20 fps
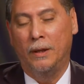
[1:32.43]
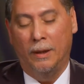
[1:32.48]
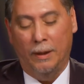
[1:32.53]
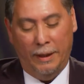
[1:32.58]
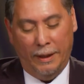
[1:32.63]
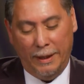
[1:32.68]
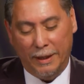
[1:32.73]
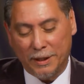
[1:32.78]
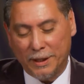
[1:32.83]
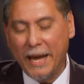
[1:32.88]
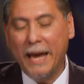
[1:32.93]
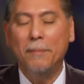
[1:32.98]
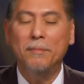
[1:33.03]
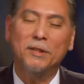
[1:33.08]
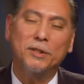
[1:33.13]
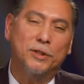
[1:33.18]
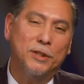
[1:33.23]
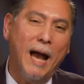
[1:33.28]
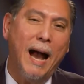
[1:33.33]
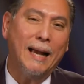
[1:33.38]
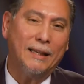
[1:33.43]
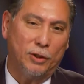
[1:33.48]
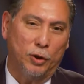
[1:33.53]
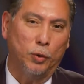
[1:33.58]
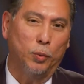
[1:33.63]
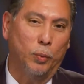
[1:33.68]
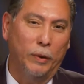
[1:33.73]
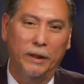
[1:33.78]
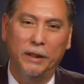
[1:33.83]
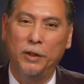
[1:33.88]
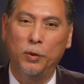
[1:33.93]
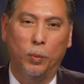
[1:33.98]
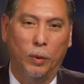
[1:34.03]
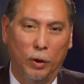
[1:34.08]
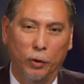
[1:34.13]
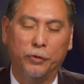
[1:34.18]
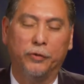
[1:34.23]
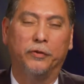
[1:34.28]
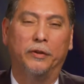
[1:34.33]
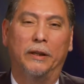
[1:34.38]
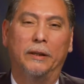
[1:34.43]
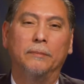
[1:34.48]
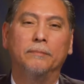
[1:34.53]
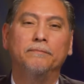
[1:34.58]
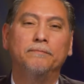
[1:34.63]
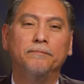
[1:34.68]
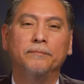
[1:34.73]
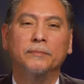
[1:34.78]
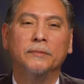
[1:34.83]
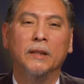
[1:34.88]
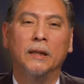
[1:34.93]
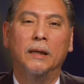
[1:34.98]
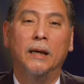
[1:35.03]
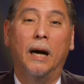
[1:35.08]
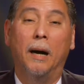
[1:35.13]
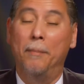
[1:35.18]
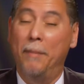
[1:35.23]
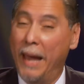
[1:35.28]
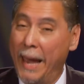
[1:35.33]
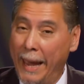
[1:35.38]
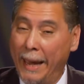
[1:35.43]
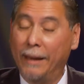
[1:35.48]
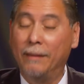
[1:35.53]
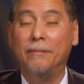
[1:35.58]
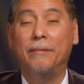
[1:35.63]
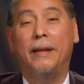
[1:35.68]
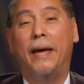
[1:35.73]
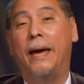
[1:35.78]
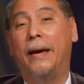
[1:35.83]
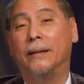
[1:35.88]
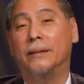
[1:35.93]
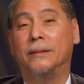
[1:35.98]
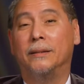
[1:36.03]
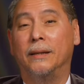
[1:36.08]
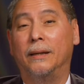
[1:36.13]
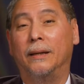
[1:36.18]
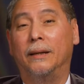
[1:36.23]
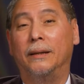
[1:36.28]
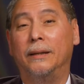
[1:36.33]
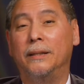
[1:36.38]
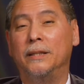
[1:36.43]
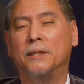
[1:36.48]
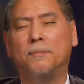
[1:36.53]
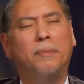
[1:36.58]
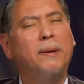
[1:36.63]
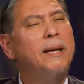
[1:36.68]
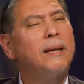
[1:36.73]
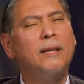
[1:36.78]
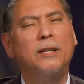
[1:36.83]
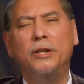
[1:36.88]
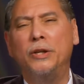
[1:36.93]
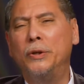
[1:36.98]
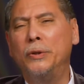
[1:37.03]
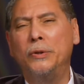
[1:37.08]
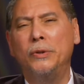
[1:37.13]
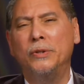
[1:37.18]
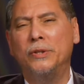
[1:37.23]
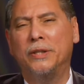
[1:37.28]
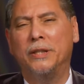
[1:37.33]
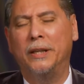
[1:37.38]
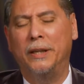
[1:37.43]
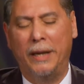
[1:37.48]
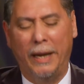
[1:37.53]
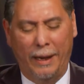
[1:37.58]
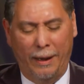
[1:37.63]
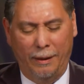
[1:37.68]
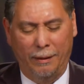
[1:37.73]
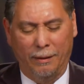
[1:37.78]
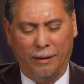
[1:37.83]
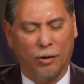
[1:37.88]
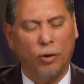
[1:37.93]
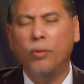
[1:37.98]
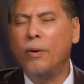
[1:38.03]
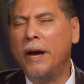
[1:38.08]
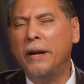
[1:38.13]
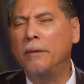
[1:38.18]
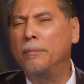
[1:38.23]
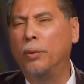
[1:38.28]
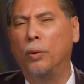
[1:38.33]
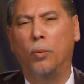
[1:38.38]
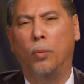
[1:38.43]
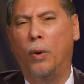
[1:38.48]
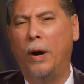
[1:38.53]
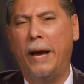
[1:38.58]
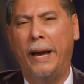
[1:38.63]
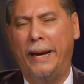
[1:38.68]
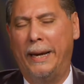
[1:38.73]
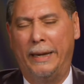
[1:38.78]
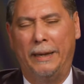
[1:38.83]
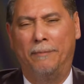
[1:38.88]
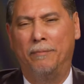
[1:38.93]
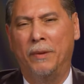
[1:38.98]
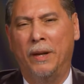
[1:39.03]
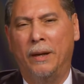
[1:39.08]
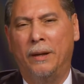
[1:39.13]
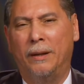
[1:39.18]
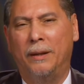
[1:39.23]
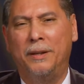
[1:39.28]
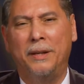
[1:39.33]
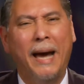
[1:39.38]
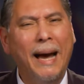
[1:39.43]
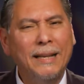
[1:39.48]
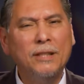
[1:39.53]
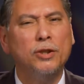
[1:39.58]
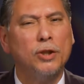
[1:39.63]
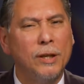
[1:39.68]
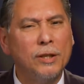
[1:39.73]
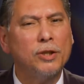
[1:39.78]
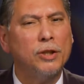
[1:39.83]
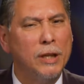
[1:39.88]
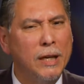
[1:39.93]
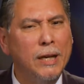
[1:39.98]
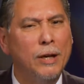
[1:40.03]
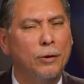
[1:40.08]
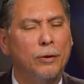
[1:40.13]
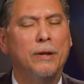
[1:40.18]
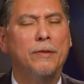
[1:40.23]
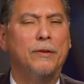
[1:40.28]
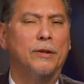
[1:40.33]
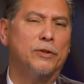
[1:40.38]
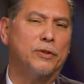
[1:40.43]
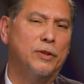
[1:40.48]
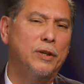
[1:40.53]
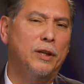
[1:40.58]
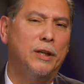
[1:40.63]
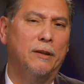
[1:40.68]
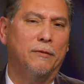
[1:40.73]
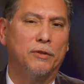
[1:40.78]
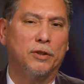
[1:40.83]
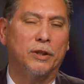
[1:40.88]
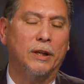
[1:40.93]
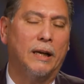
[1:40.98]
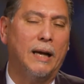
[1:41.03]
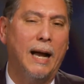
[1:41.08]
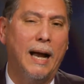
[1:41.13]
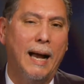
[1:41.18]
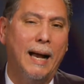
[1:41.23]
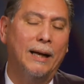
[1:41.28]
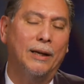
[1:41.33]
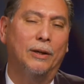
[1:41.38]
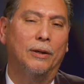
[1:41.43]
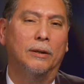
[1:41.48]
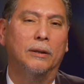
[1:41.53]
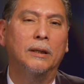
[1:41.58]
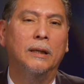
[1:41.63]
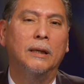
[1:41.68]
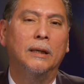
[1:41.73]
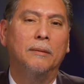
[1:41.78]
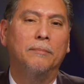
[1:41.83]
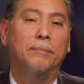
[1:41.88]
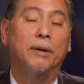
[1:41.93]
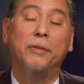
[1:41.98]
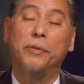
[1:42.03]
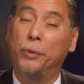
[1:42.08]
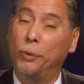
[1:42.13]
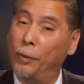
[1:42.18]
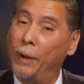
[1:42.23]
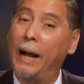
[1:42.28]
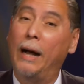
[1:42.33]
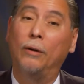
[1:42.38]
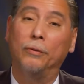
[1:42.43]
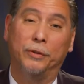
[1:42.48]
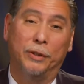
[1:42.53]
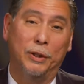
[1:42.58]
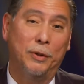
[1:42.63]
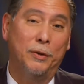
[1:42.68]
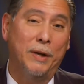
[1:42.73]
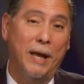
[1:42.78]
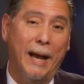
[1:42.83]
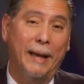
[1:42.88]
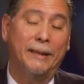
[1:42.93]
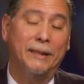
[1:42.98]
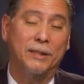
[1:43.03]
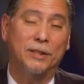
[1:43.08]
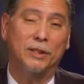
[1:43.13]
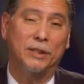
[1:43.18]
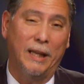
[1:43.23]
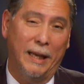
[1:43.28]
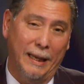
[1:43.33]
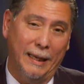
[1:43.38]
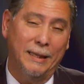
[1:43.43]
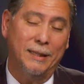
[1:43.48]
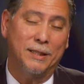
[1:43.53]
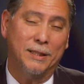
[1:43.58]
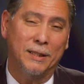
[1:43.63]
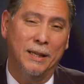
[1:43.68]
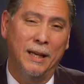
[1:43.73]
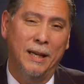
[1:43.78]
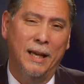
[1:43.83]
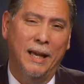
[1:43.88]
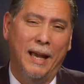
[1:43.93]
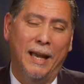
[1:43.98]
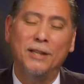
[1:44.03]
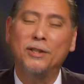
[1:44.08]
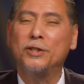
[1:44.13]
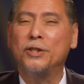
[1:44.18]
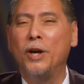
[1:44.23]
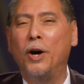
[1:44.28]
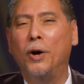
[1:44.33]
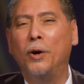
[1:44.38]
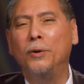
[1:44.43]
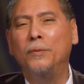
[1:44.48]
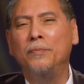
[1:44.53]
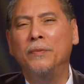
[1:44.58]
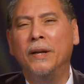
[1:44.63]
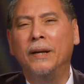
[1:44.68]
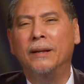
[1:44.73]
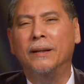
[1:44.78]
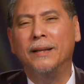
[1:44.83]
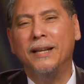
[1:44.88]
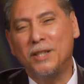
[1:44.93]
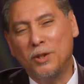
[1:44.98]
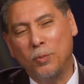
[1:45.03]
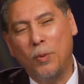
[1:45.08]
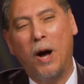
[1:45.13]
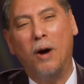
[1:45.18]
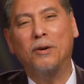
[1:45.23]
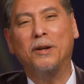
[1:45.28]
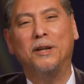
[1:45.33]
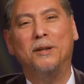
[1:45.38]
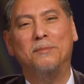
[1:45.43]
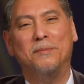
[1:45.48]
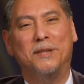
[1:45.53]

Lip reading: His name is Dr. Willie Wilson, a man that is being used in an incredible way, not just here in the city of Chicago, but throughout the United States. And so let's welcome